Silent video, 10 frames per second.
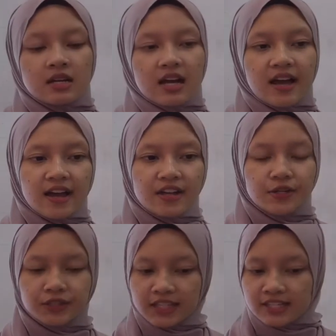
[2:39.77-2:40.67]
I
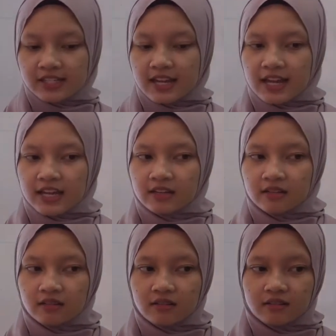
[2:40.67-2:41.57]
noticed that
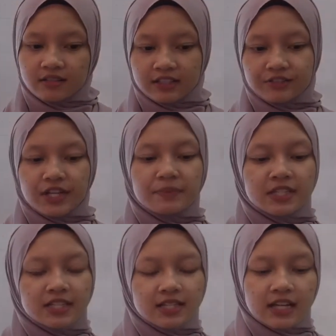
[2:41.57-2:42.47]
the
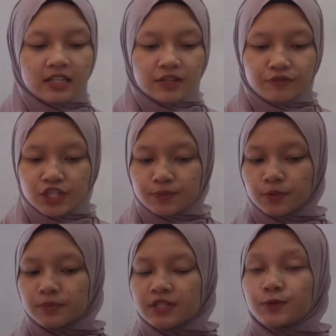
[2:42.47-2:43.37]
remedial and average
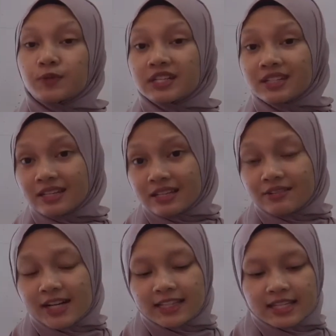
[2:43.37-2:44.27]
pupils weak in
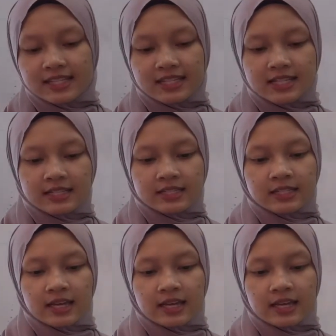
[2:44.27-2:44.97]
writing skills,